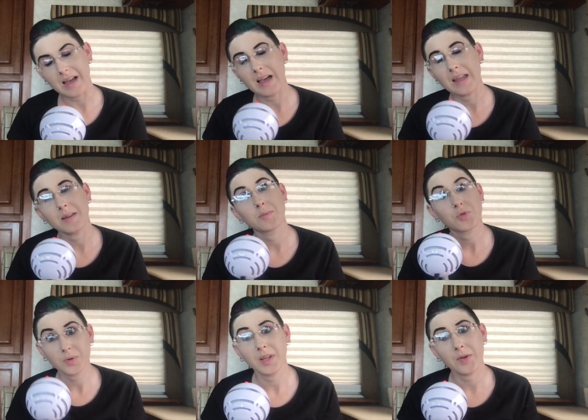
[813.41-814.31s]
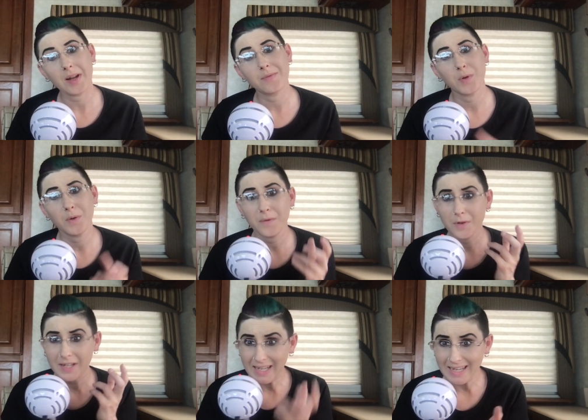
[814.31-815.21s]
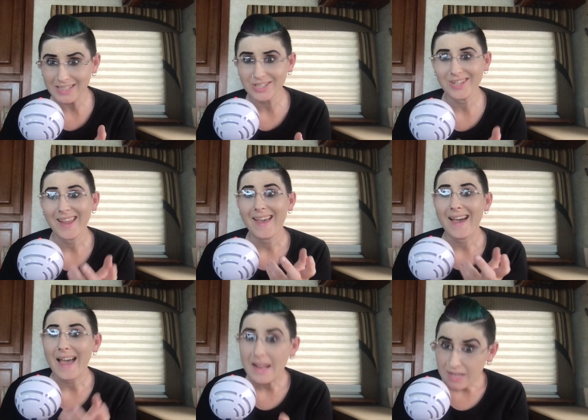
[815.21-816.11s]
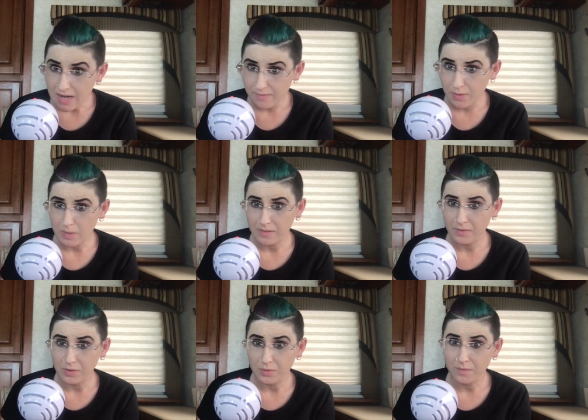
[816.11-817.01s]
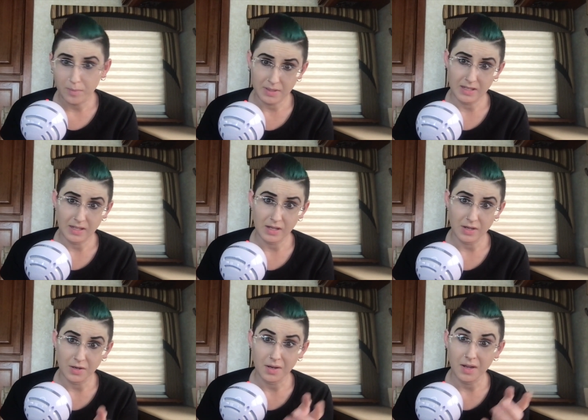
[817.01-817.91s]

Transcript: I am truly grateful for each and every one of you for being here.